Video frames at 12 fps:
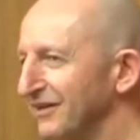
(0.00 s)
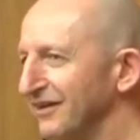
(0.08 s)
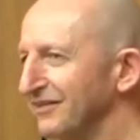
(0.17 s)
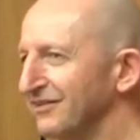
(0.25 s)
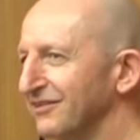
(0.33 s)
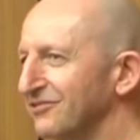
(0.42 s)

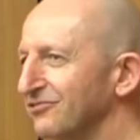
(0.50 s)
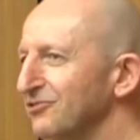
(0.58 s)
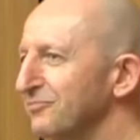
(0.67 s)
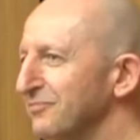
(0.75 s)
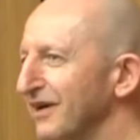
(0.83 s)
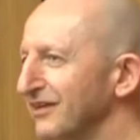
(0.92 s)
the, the
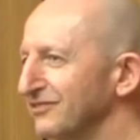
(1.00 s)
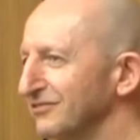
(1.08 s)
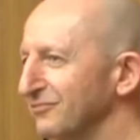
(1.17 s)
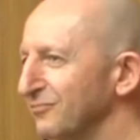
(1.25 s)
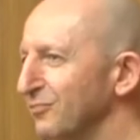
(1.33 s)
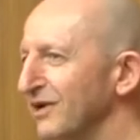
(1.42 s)
group
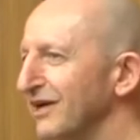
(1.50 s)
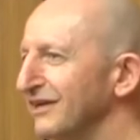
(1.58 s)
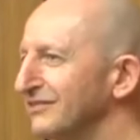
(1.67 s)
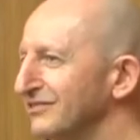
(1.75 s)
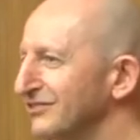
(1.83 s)
makes weird